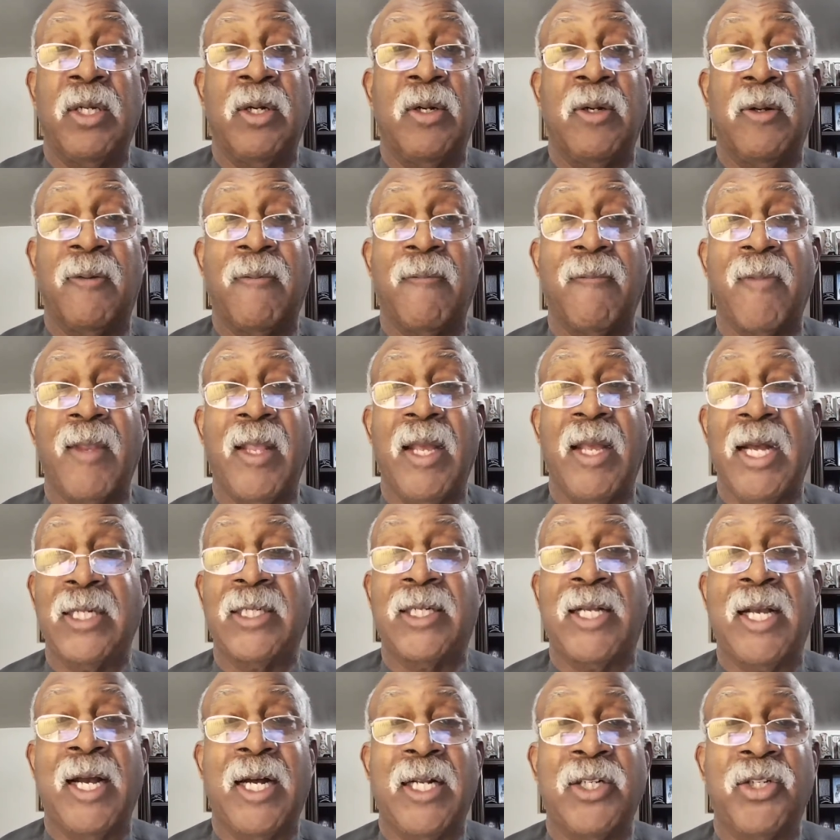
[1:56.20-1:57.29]
You know,
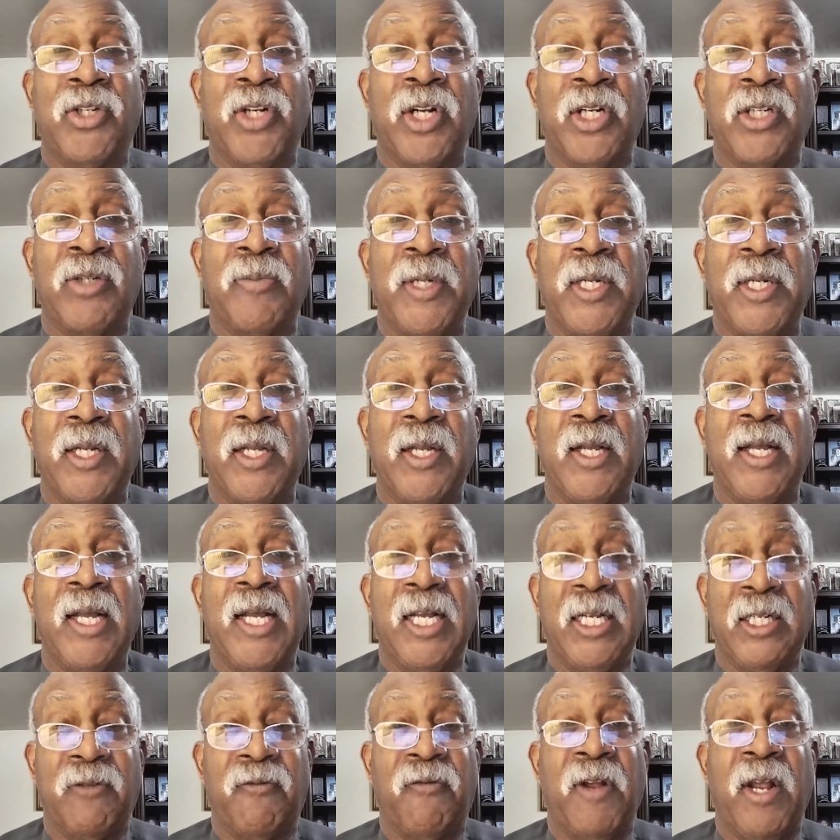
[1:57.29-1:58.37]
that's God's judgment.
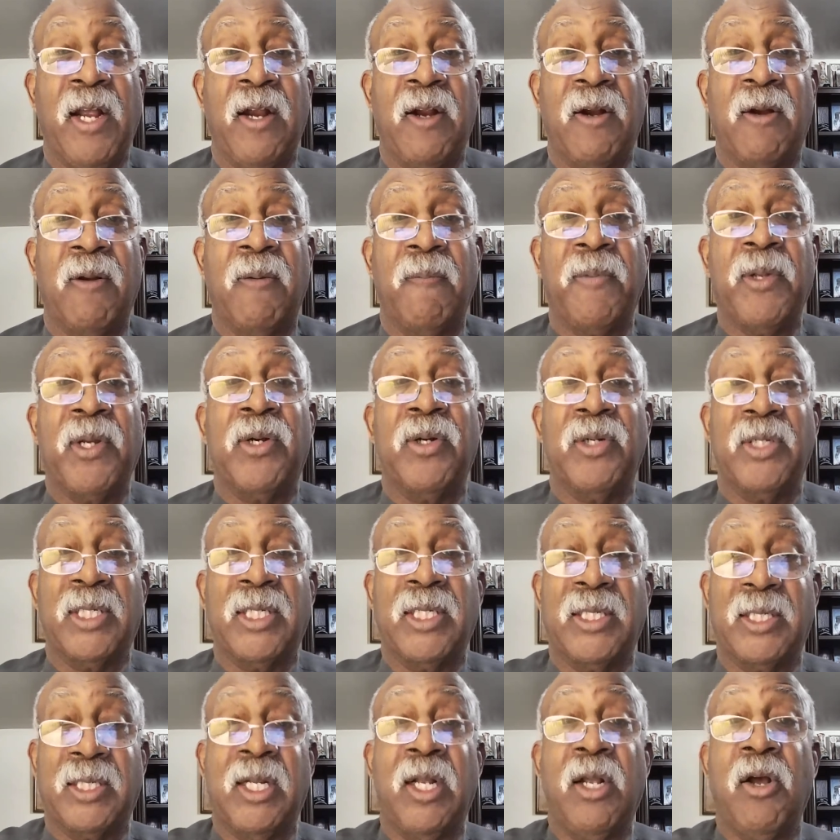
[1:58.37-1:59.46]
It's fair
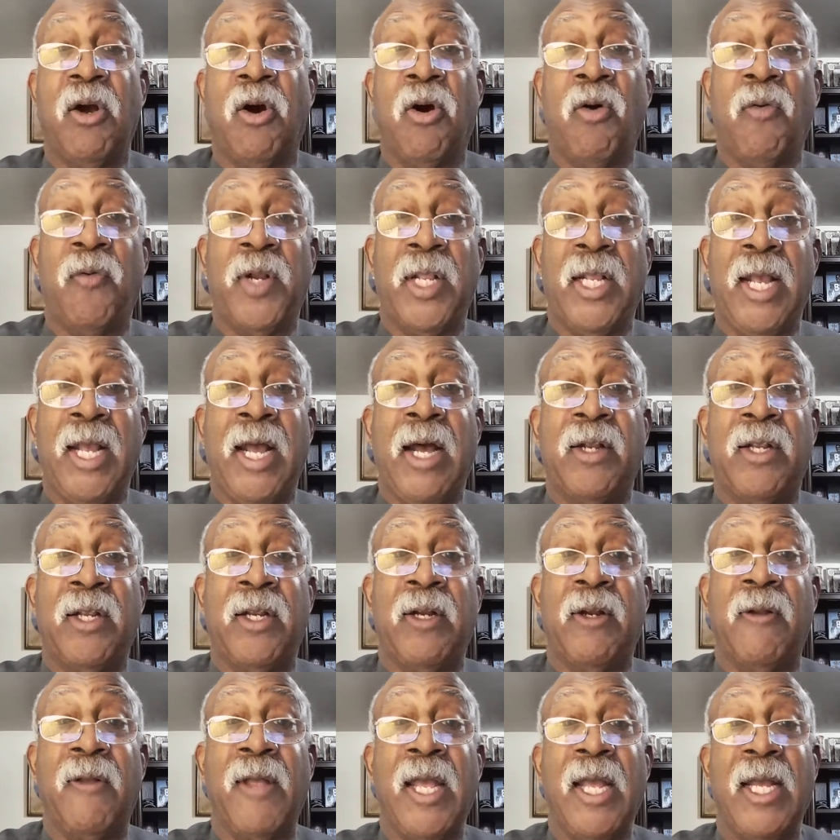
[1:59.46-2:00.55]
because it's already out
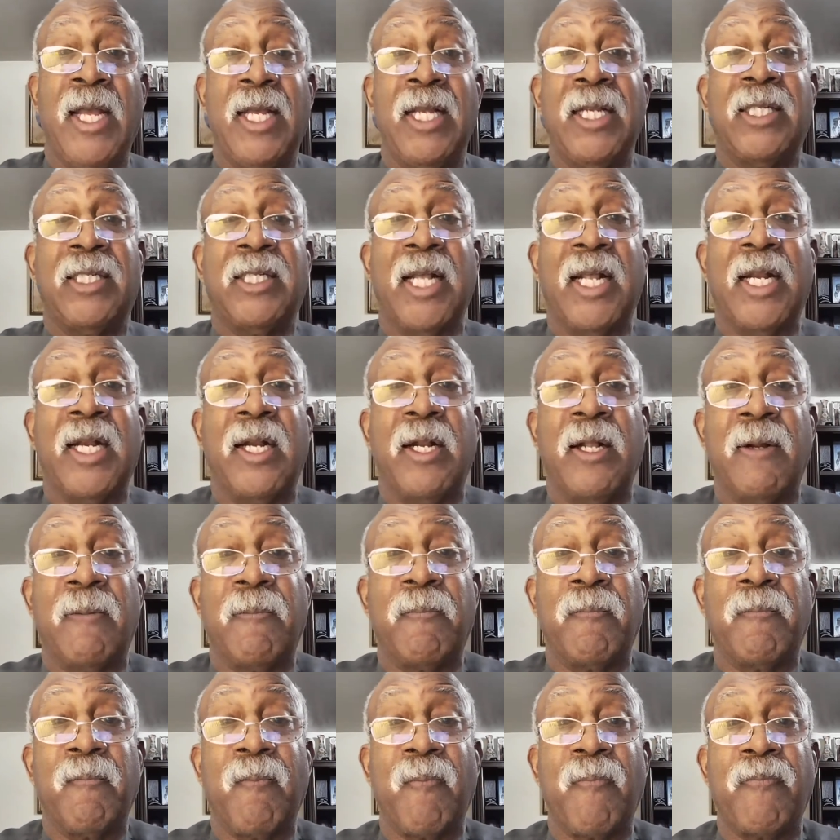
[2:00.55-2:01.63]
here. He set it
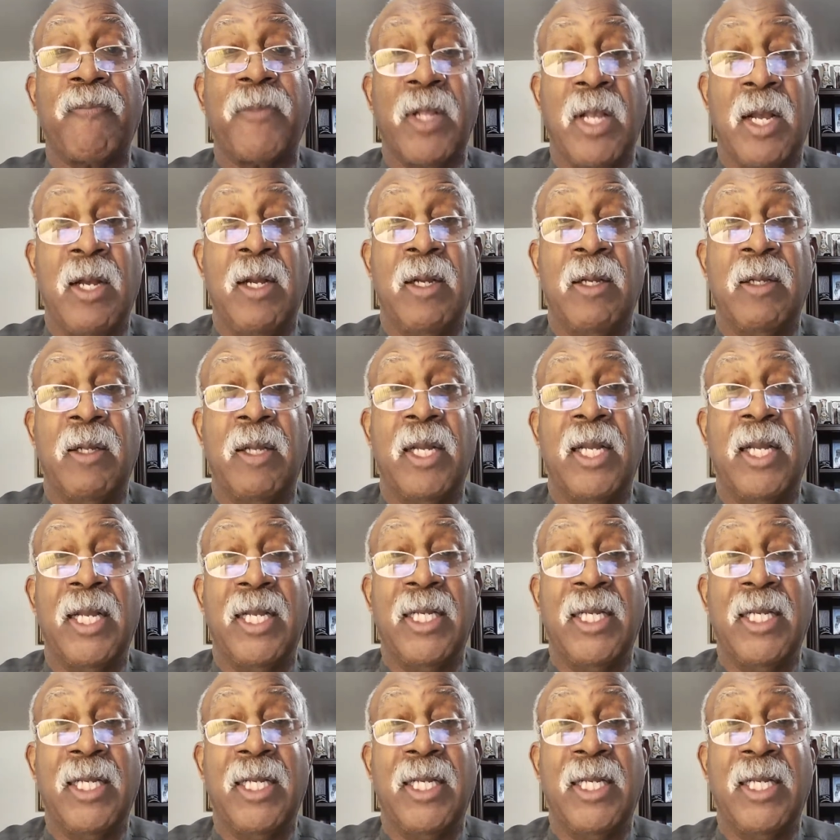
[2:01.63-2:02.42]
up. Not